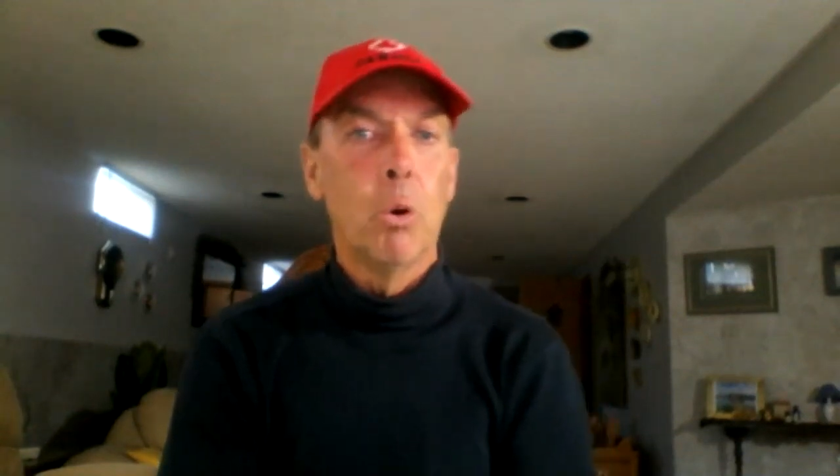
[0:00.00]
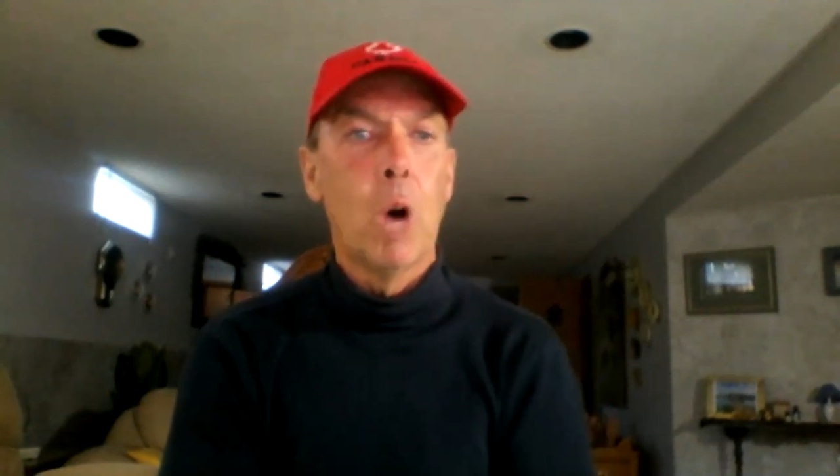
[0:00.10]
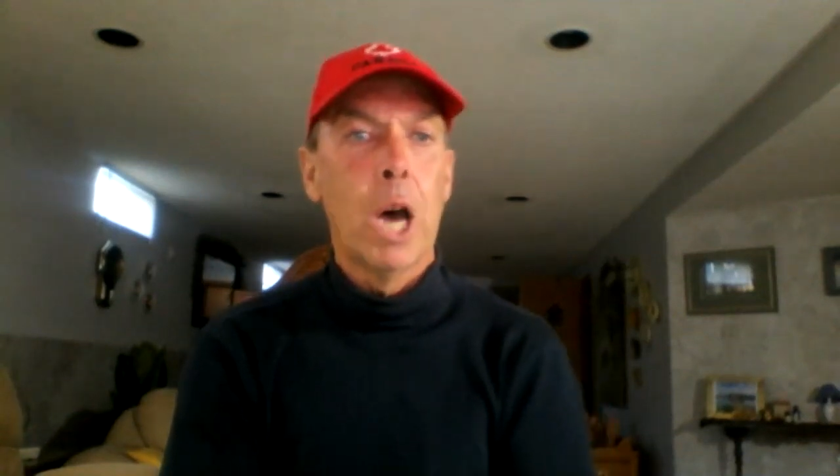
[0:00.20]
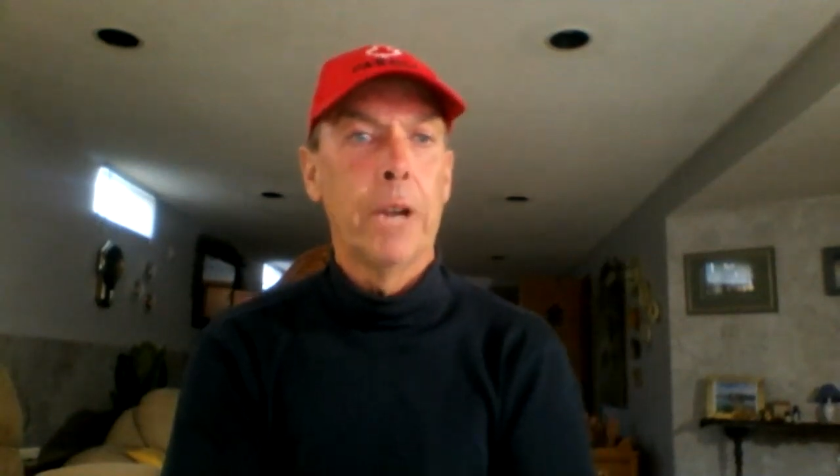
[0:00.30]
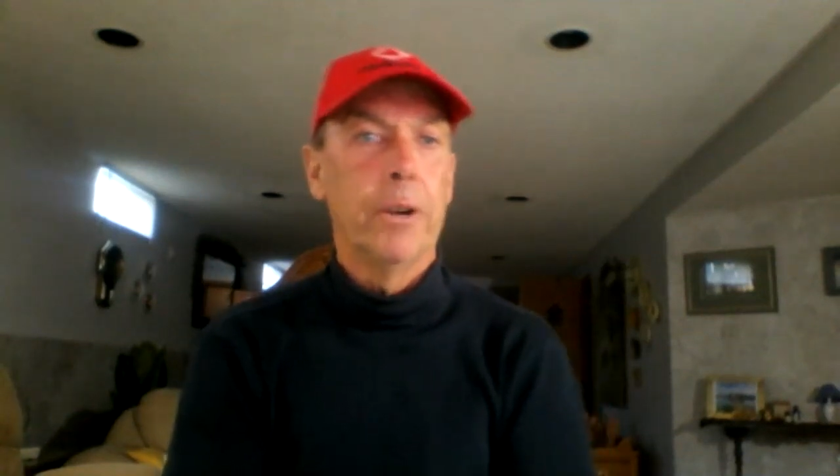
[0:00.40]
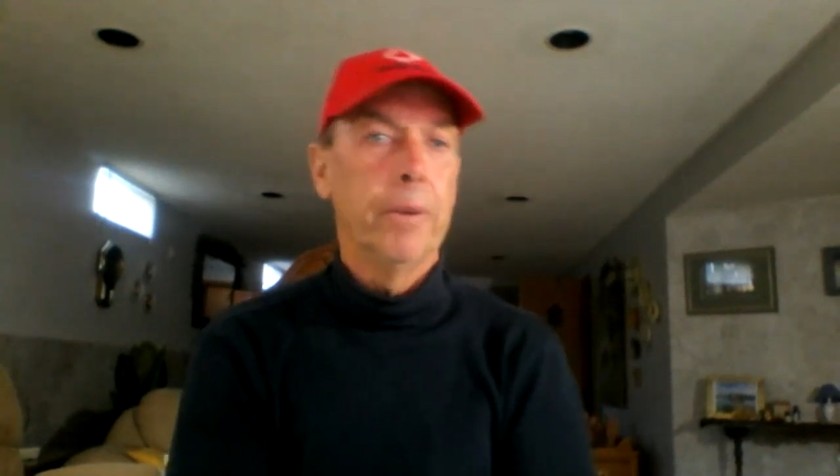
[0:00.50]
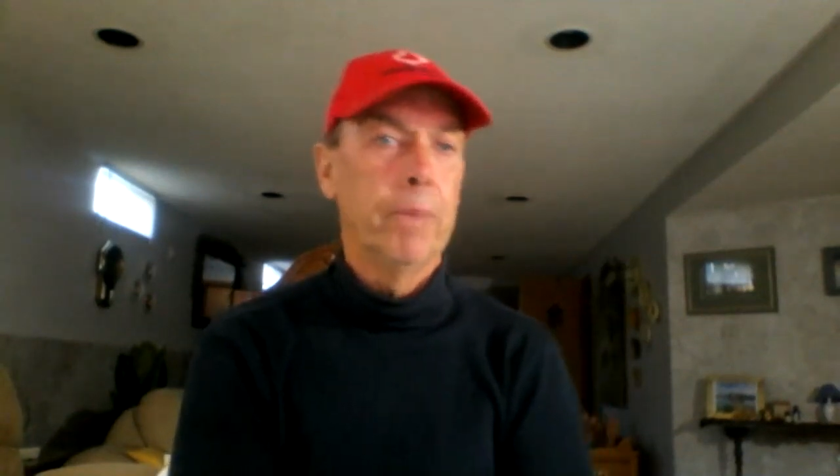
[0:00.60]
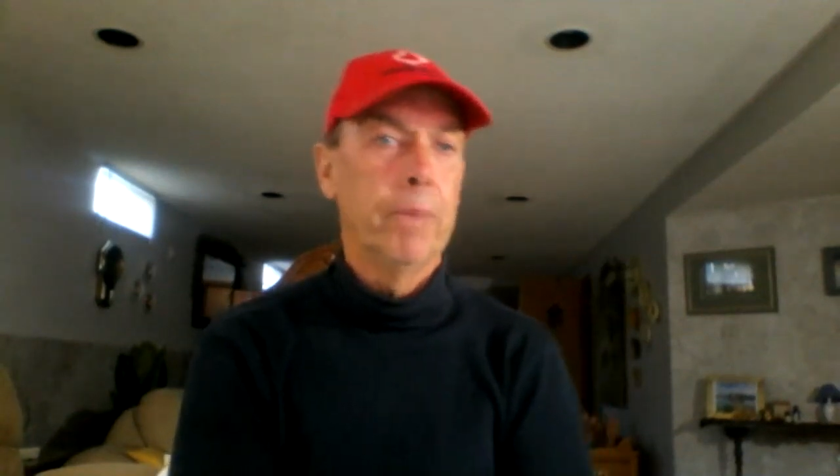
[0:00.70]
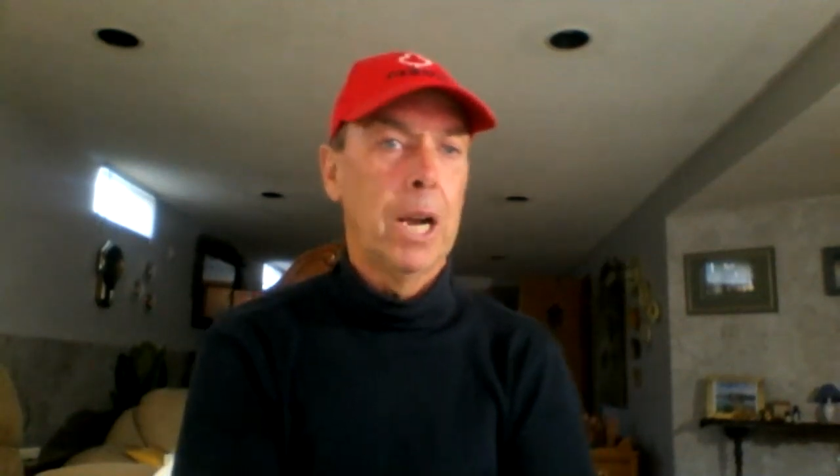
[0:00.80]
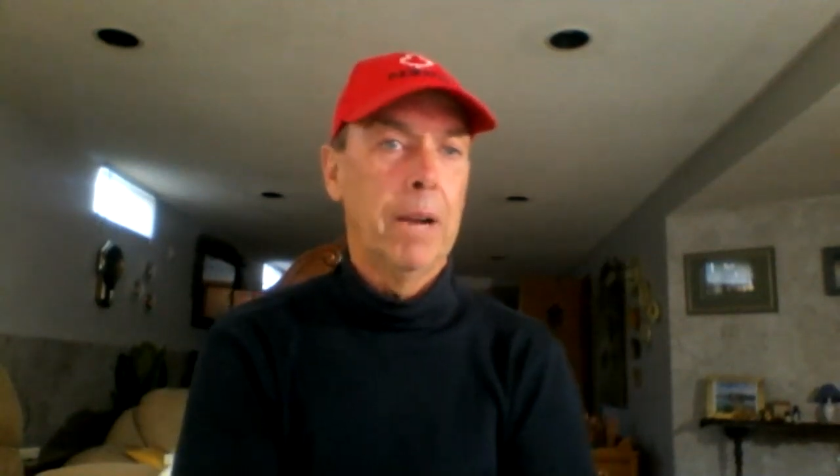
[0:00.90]
water
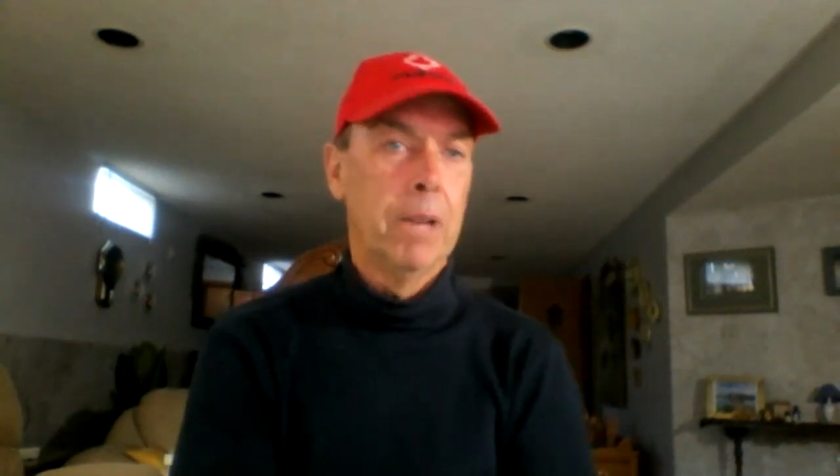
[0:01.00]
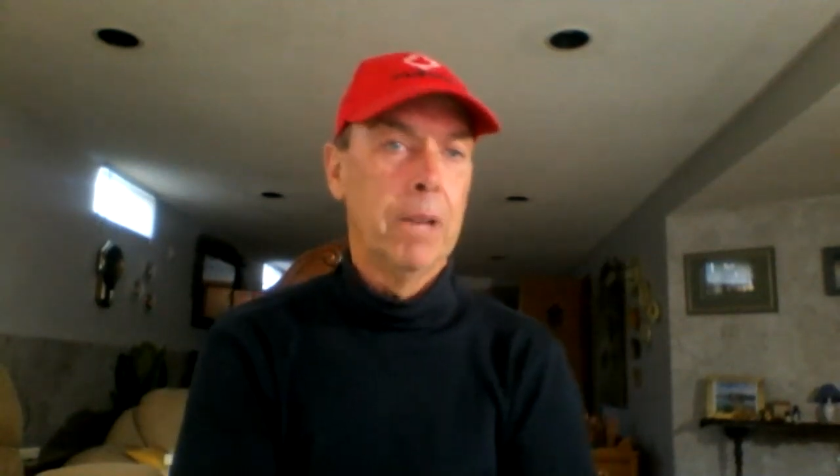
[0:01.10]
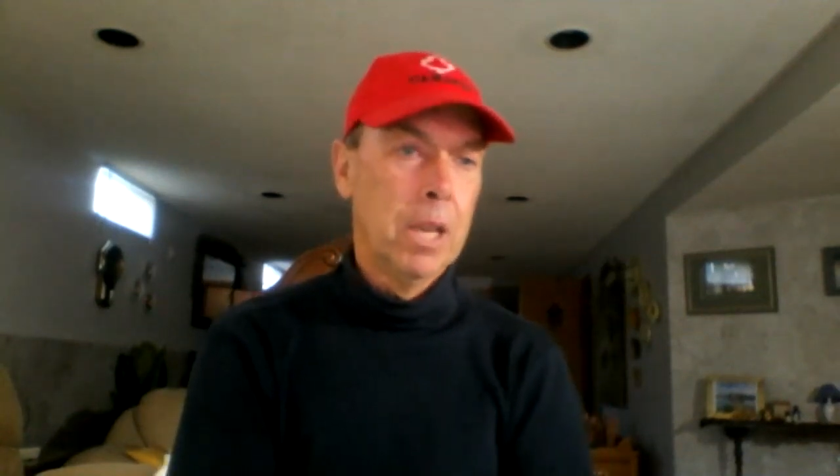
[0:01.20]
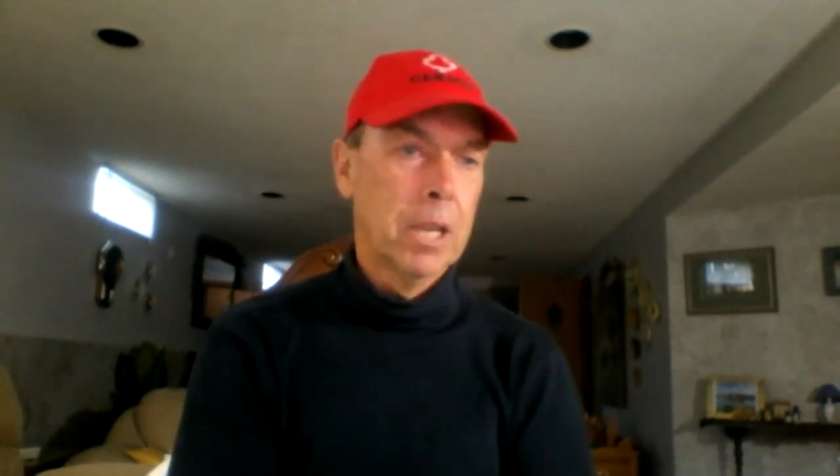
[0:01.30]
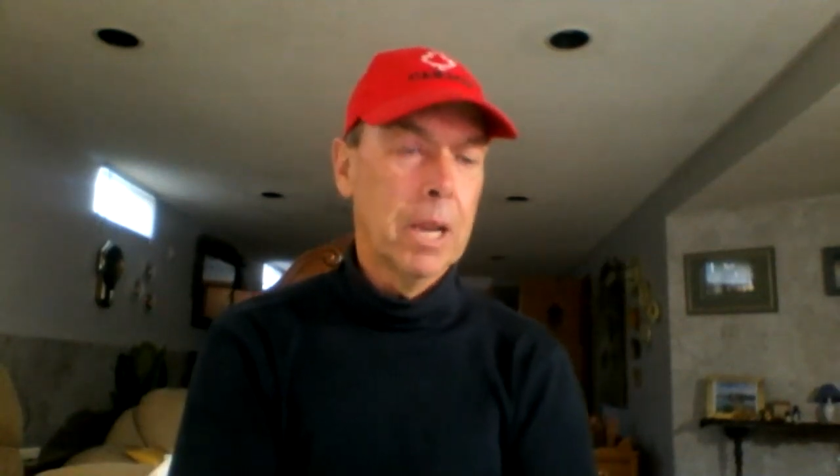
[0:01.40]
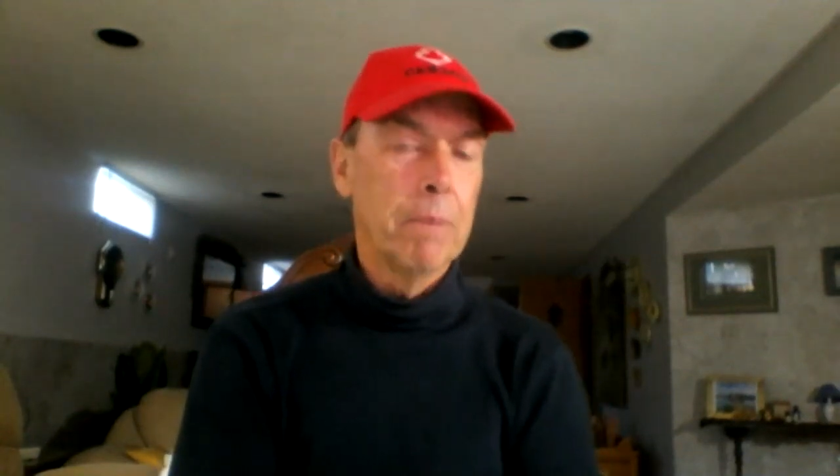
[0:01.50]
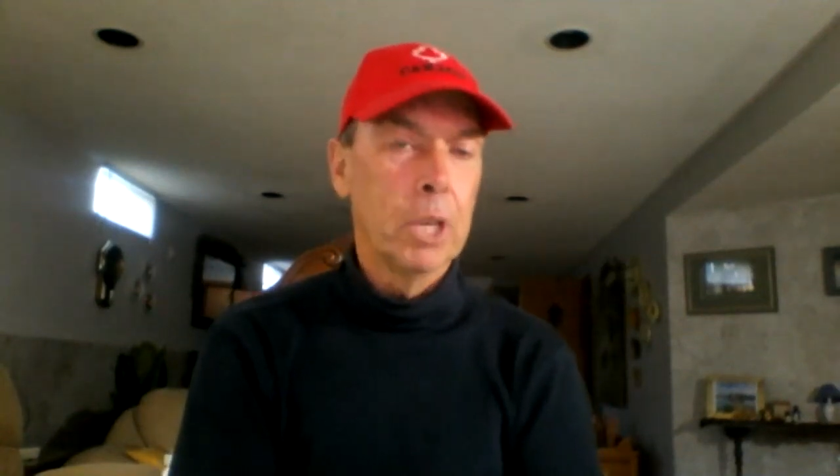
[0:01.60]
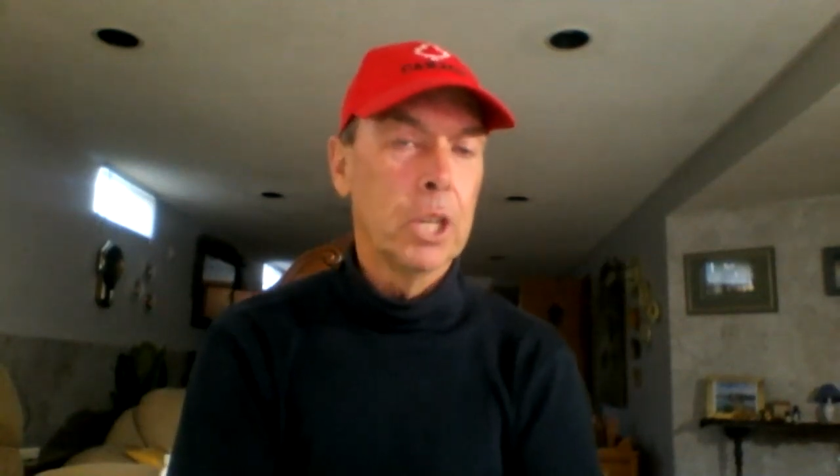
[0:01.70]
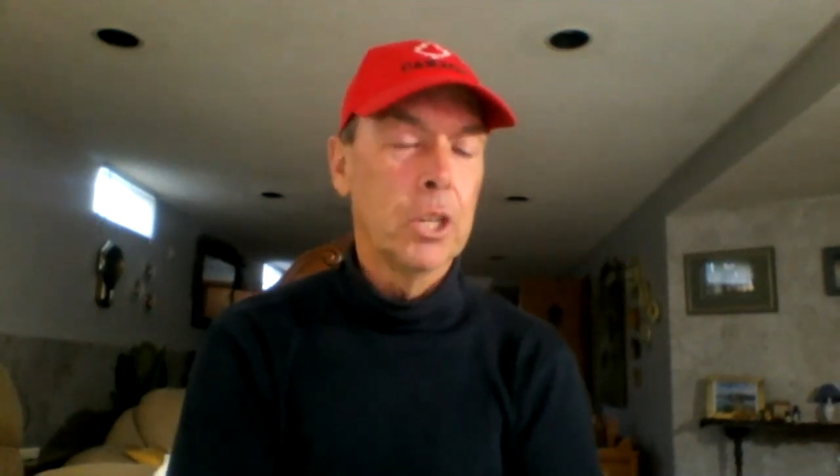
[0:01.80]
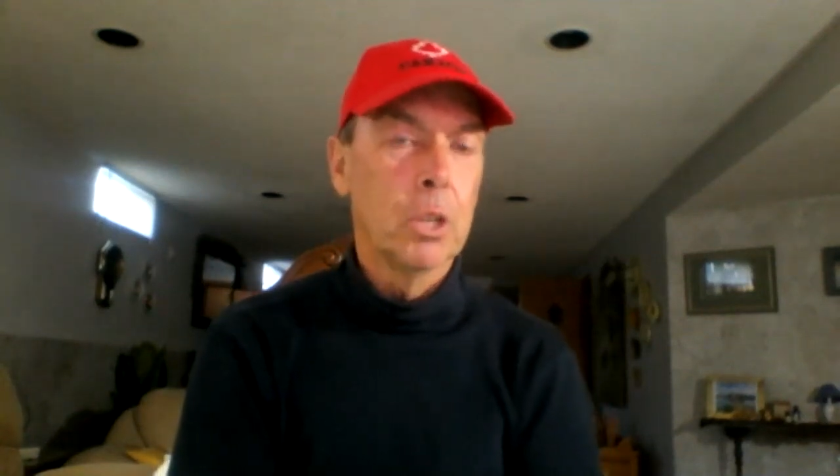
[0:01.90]
coming
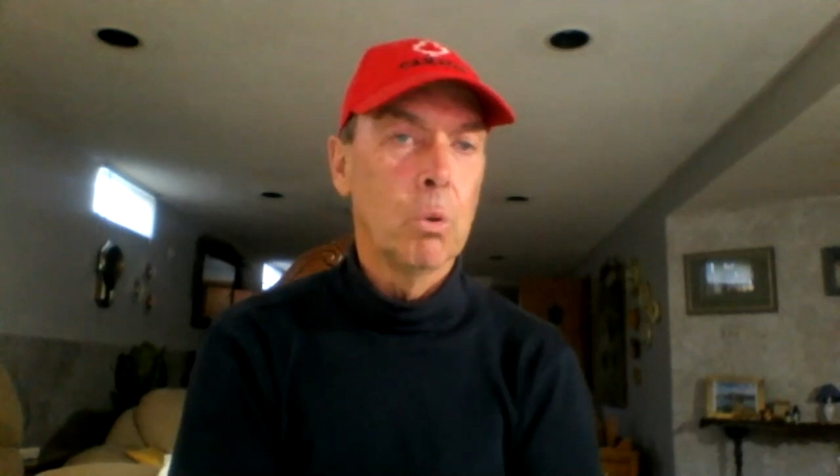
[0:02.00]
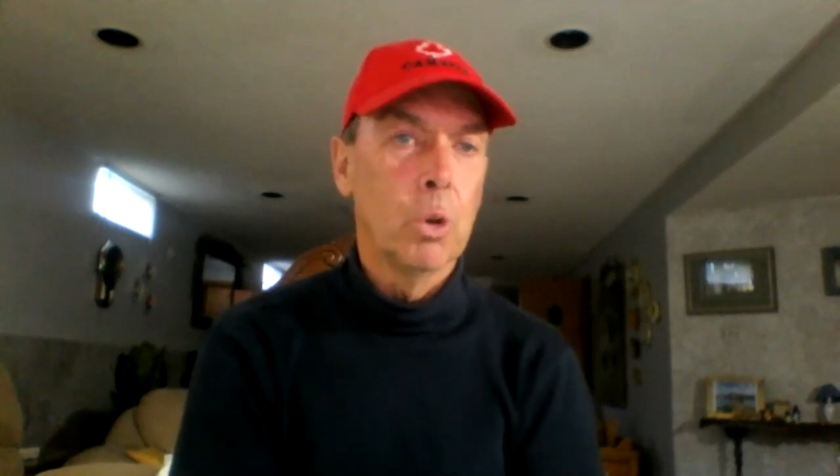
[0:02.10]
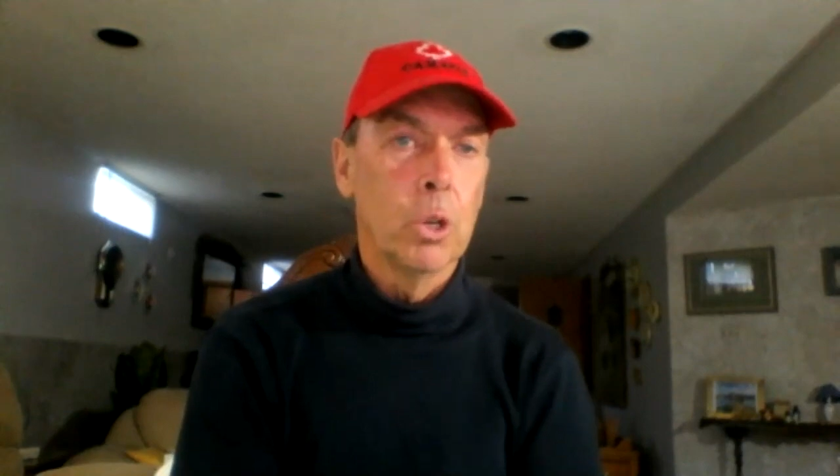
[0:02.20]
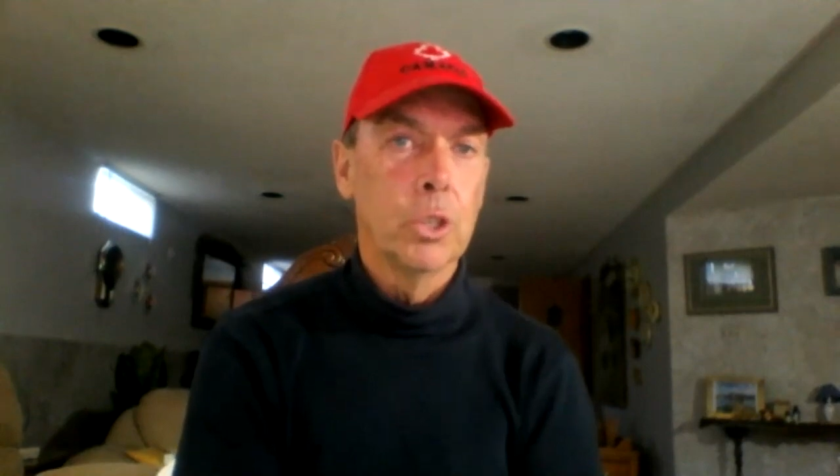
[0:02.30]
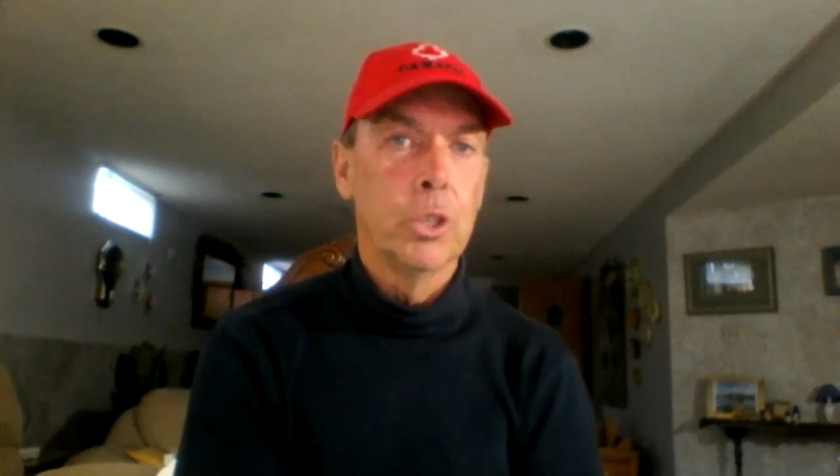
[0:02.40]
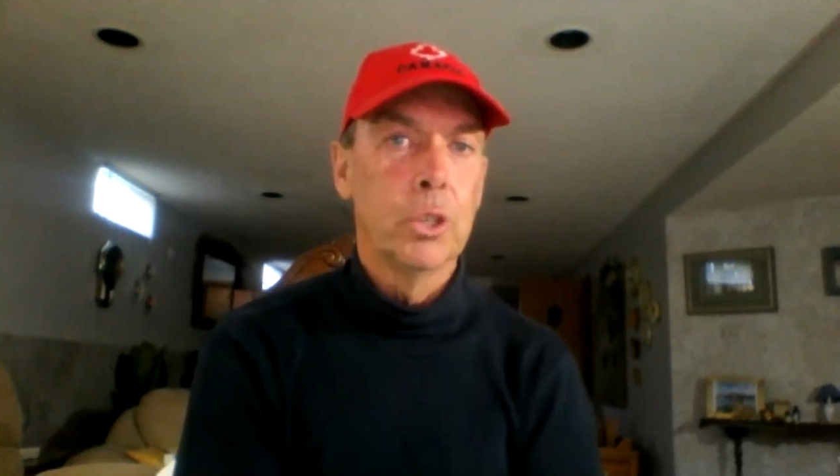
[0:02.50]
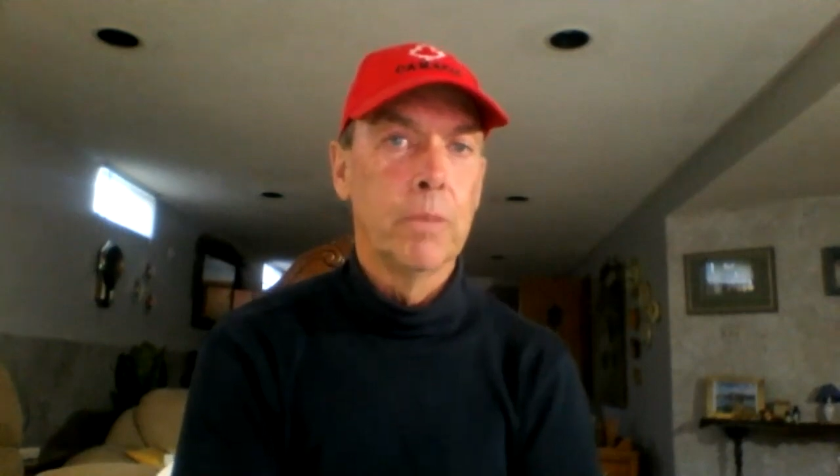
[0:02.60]
into the Worlds?